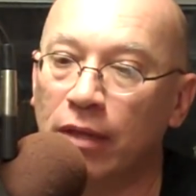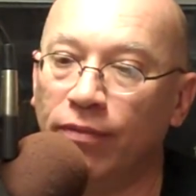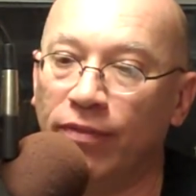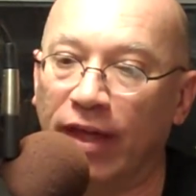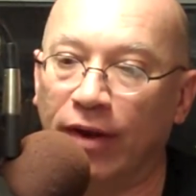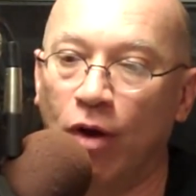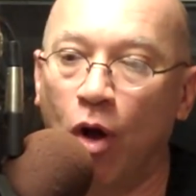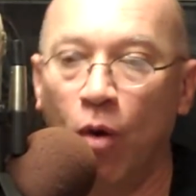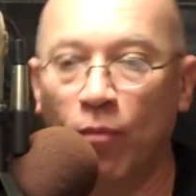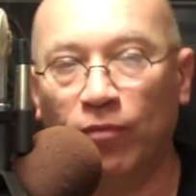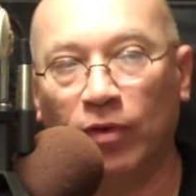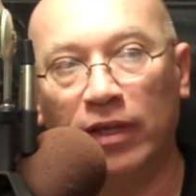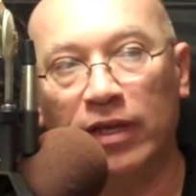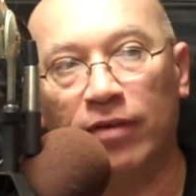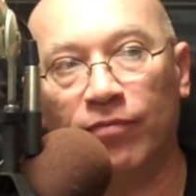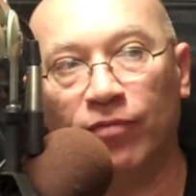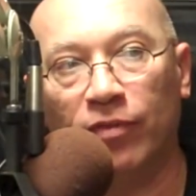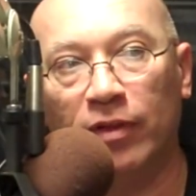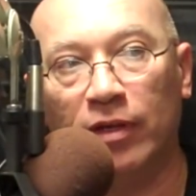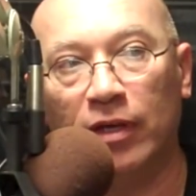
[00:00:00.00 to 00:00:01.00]
then
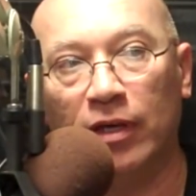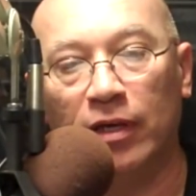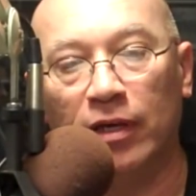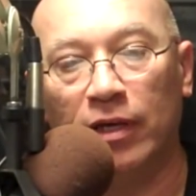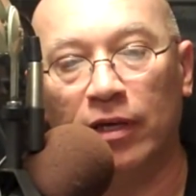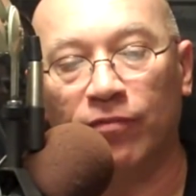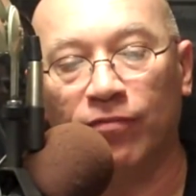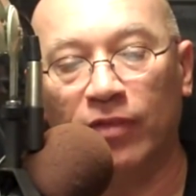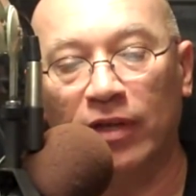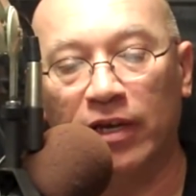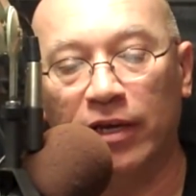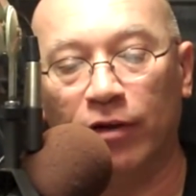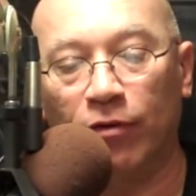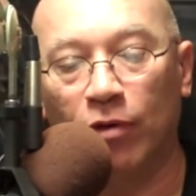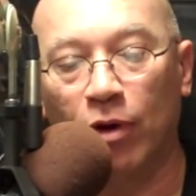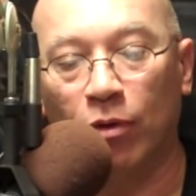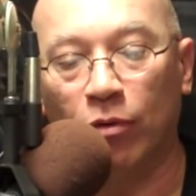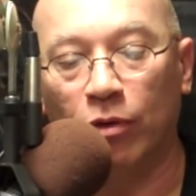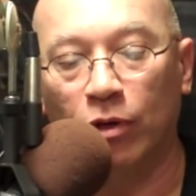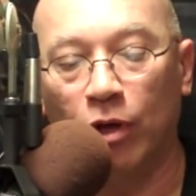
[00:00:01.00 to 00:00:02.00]
hopefully if the
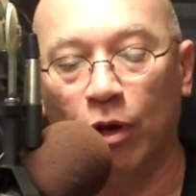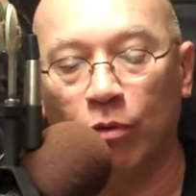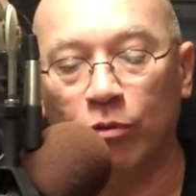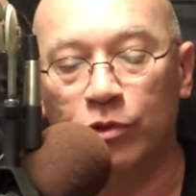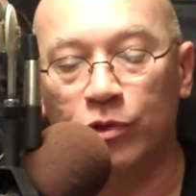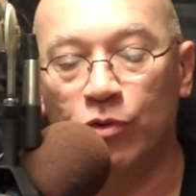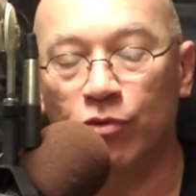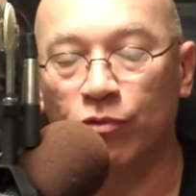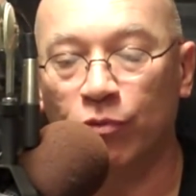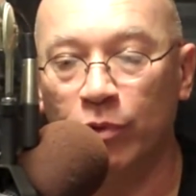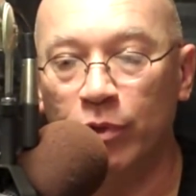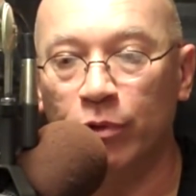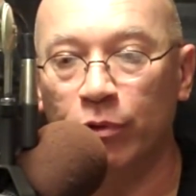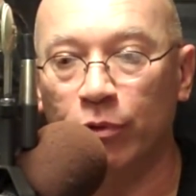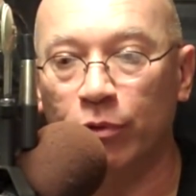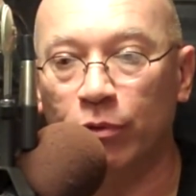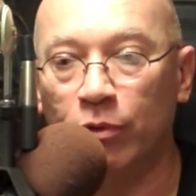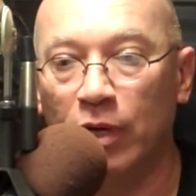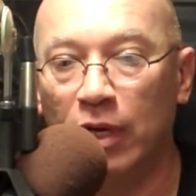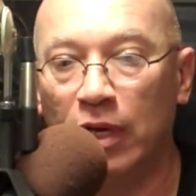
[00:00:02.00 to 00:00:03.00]
hero goes through